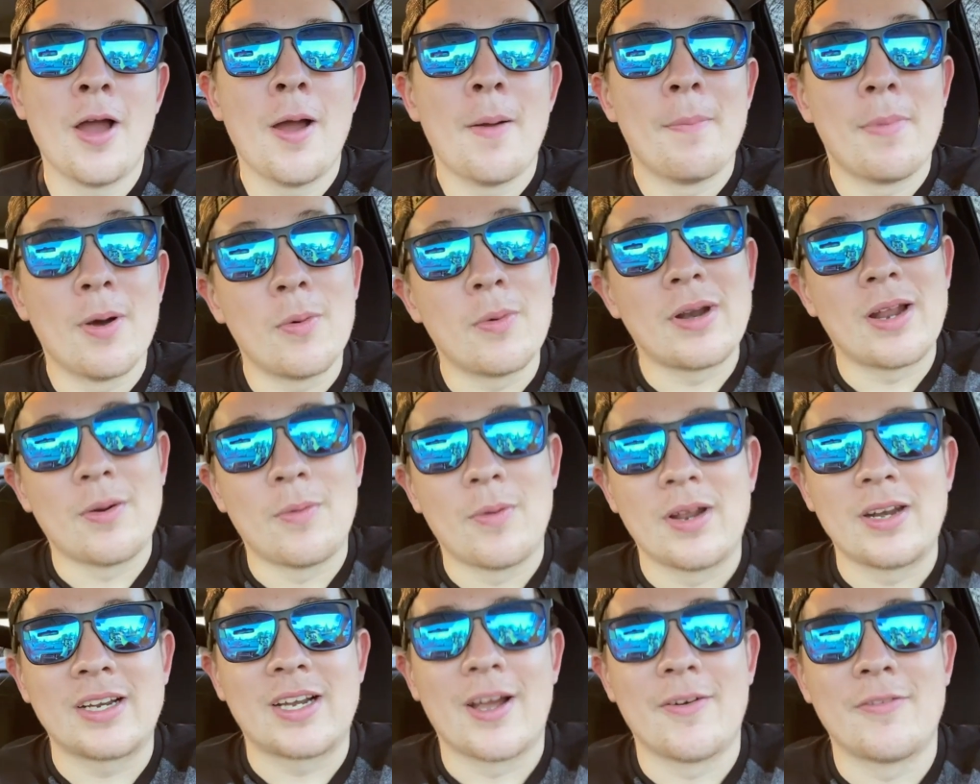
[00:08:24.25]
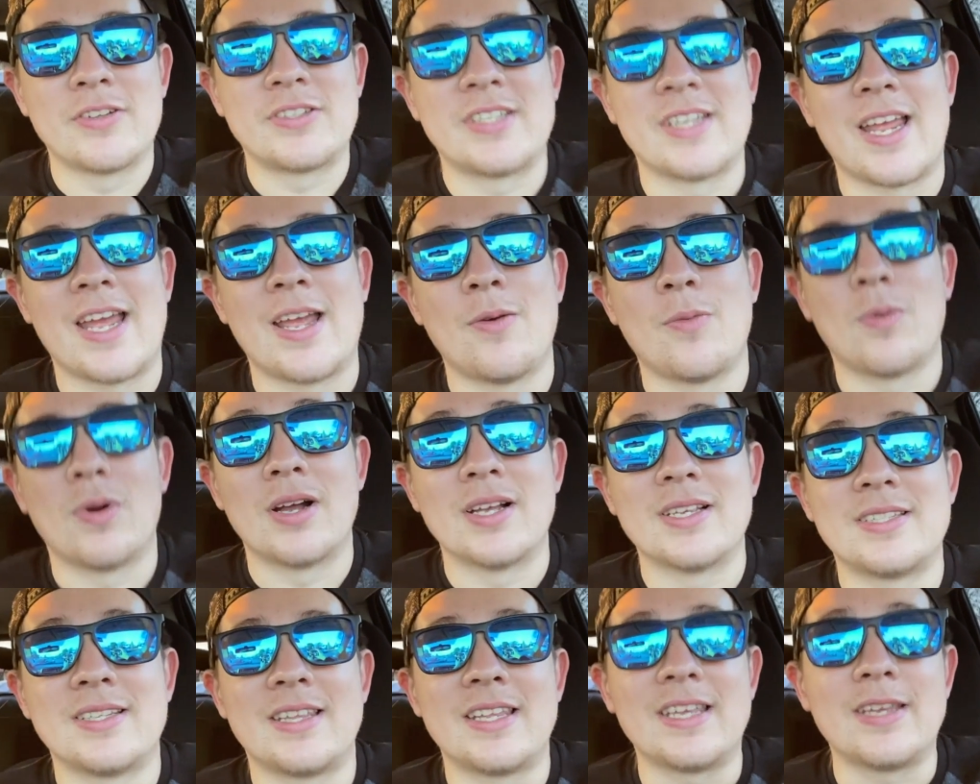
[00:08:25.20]
But what I want to cover today
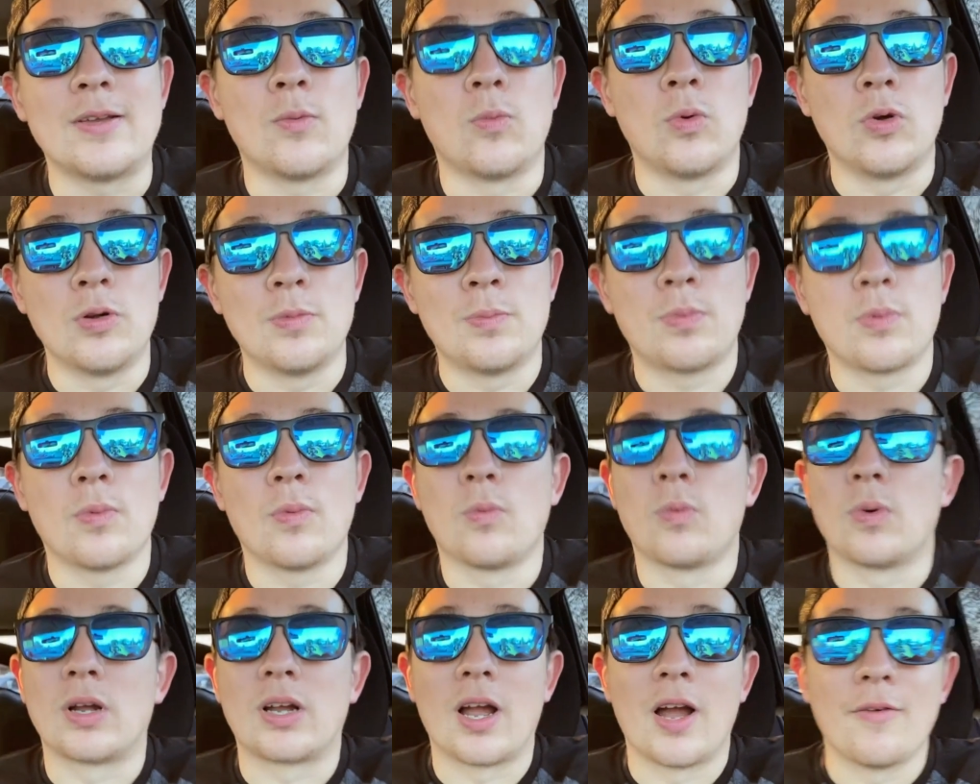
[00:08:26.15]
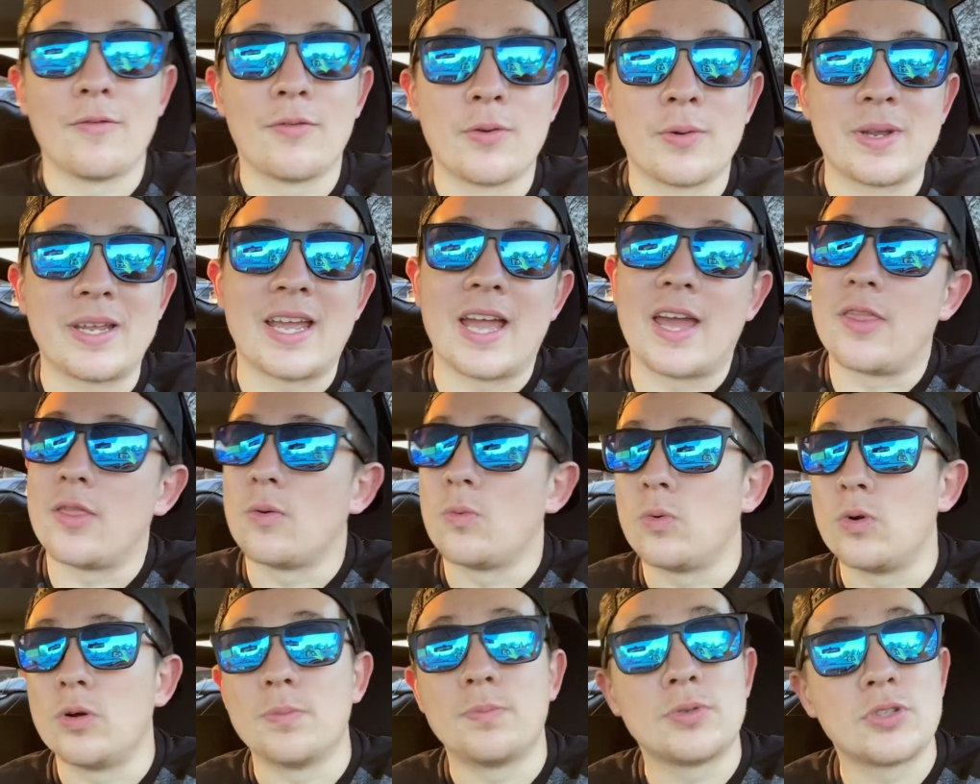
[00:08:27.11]
was the Whoop recovery and the
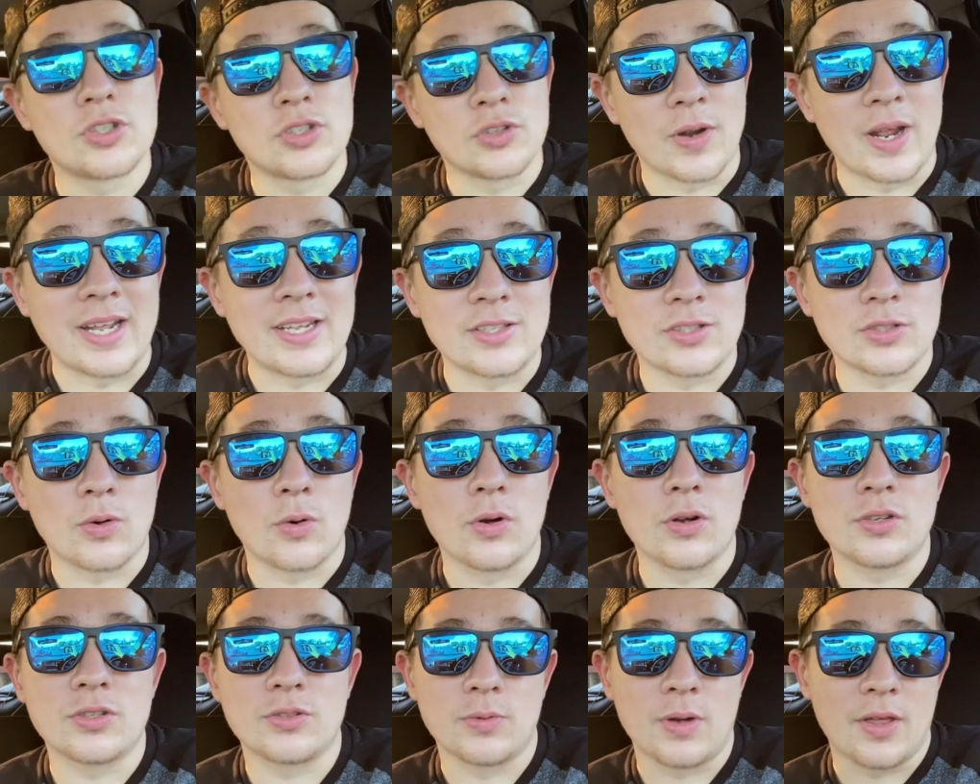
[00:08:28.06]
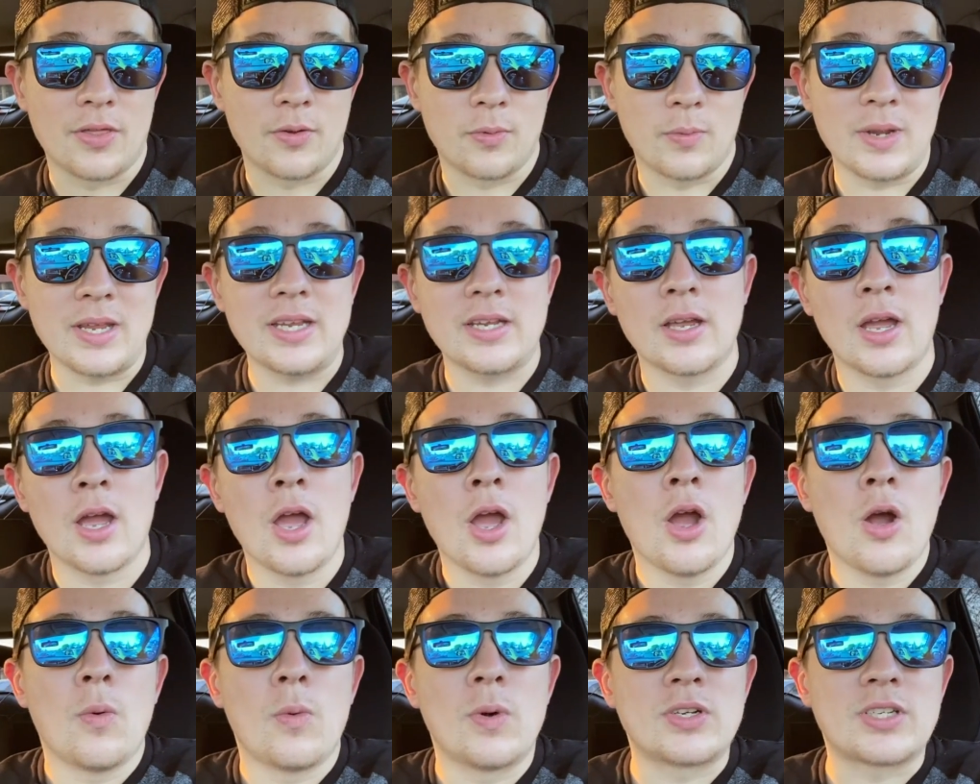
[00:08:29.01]
Whoop strain scores throughout the week,
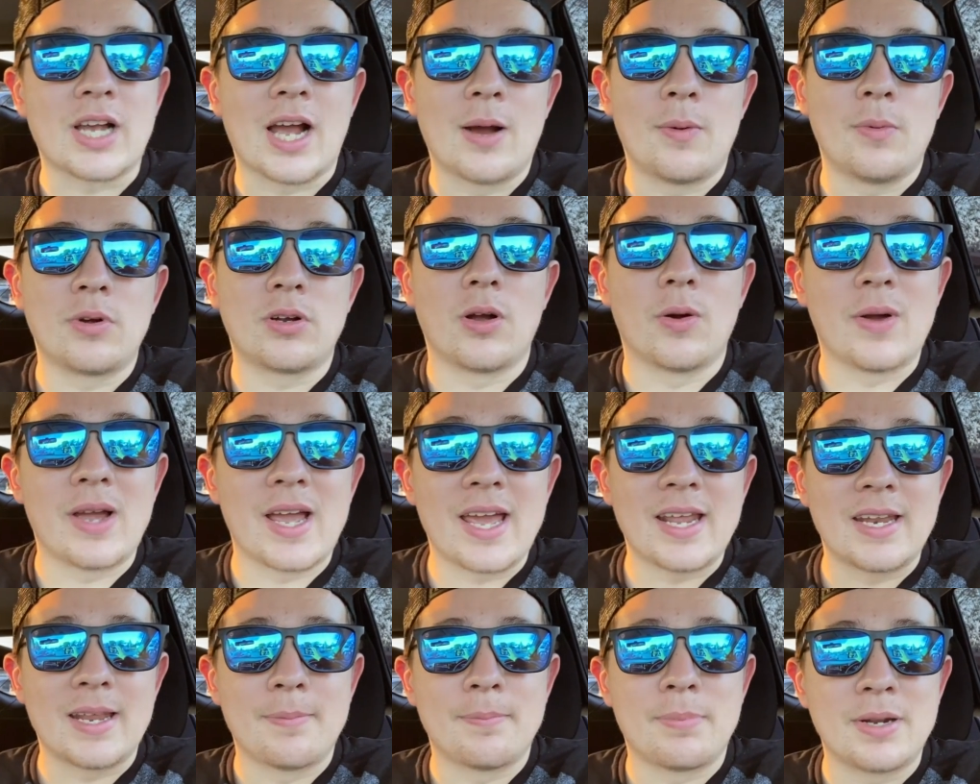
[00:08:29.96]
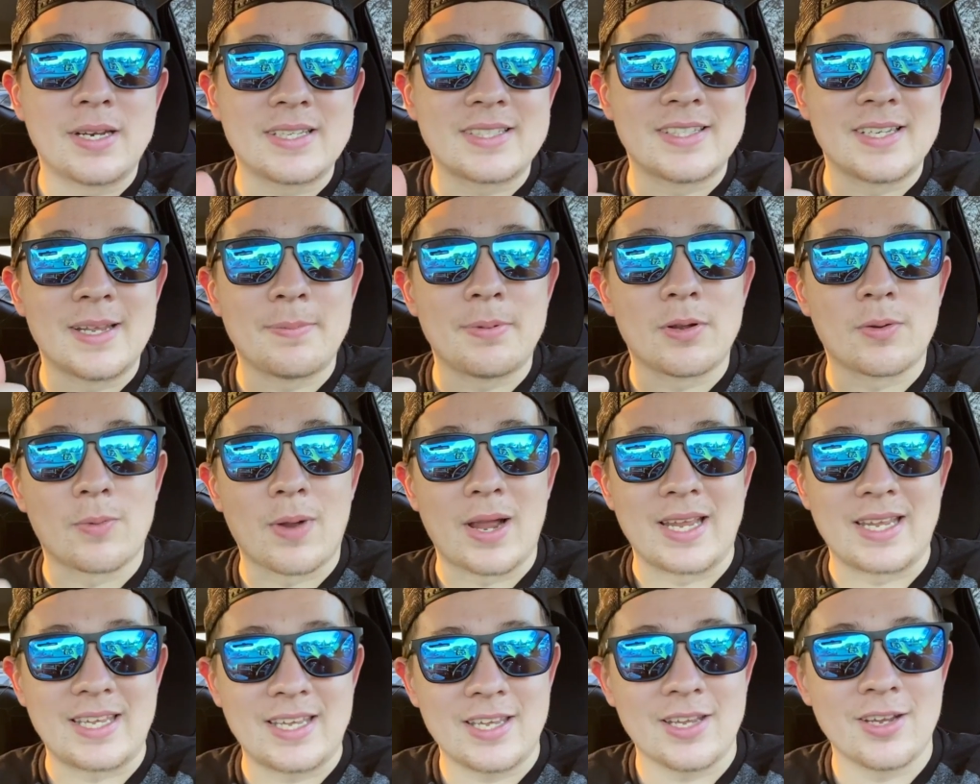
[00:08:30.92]
which I will go ahead and put a snippet right
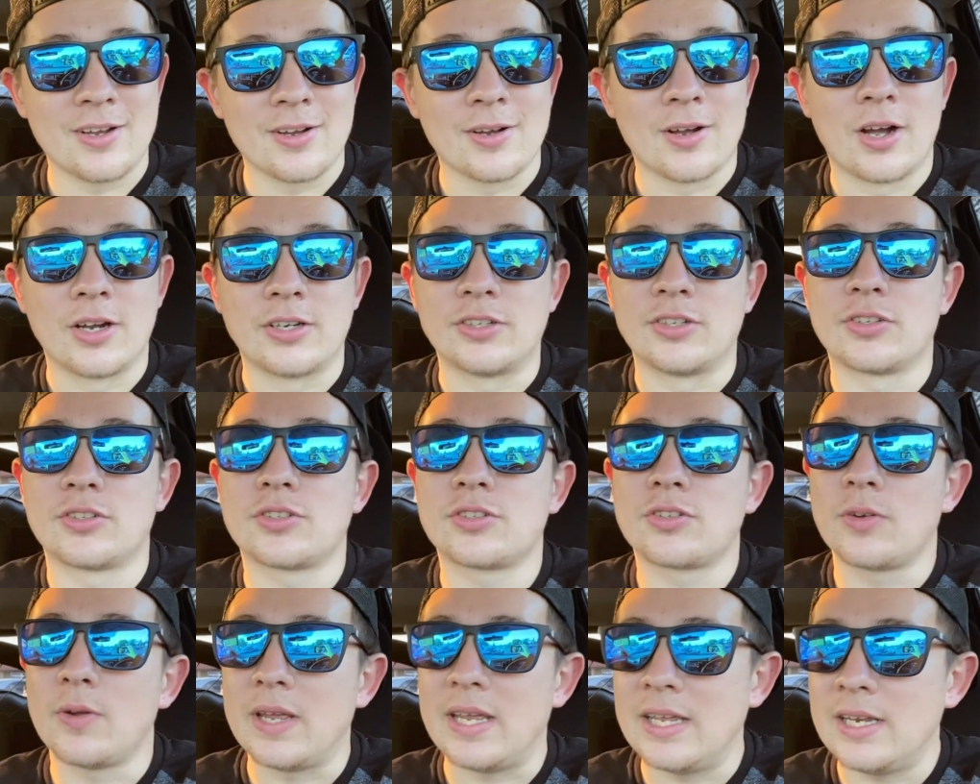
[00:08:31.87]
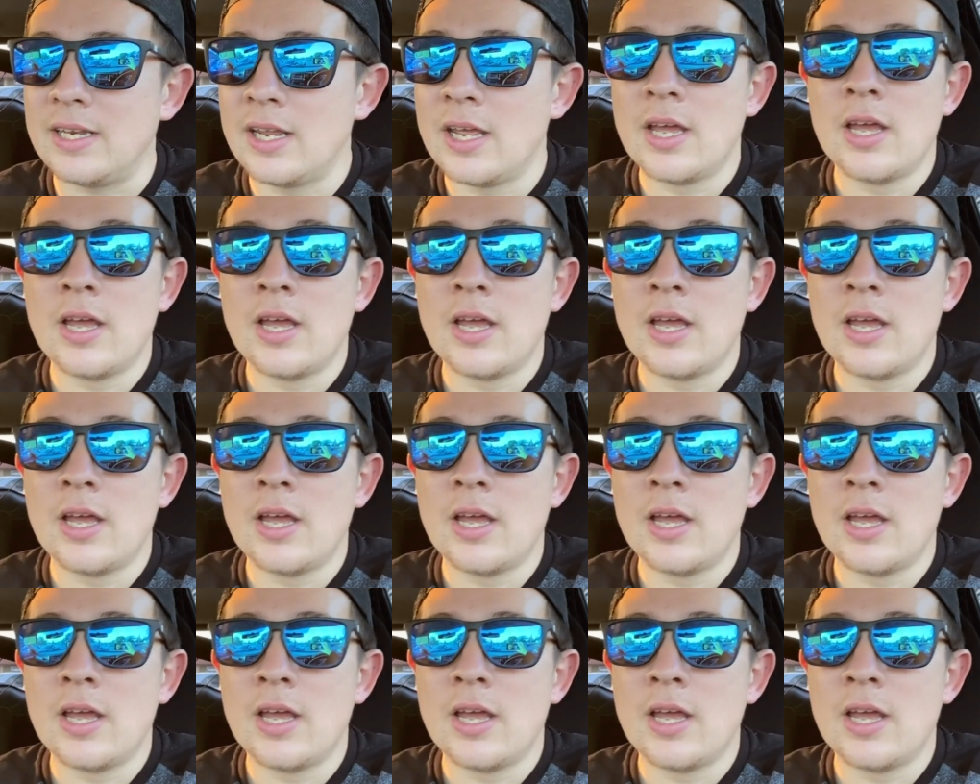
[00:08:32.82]
here on your screen.